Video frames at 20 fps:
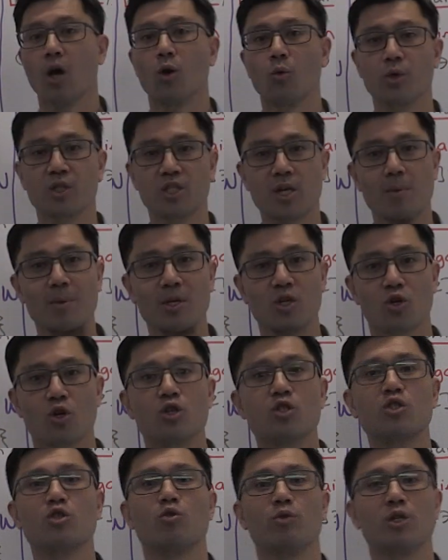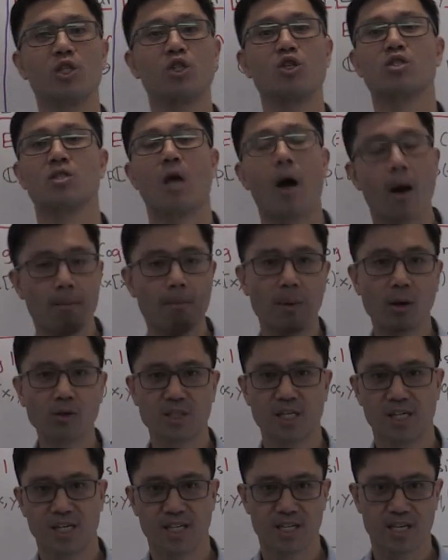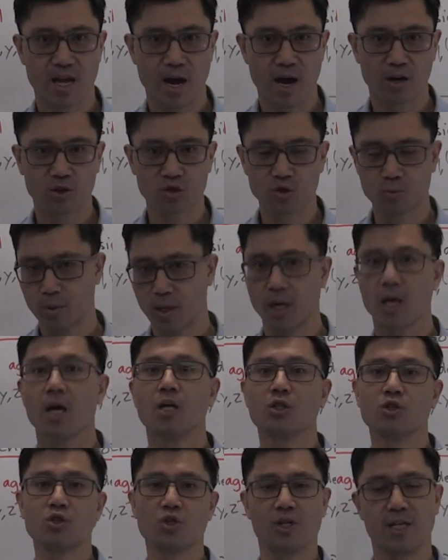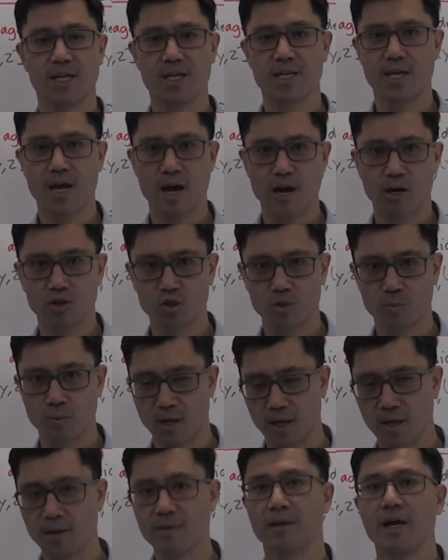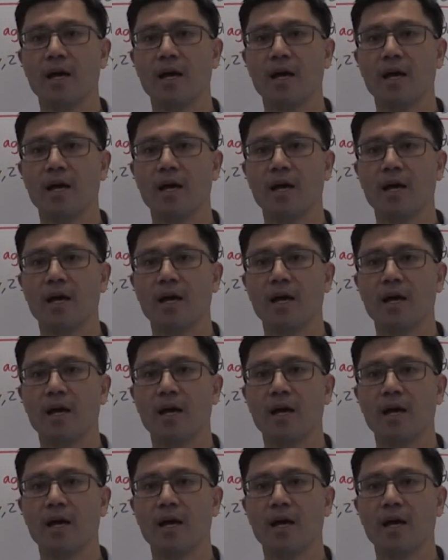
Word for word: which can be used to reduce multilinear algebra to linear algebra.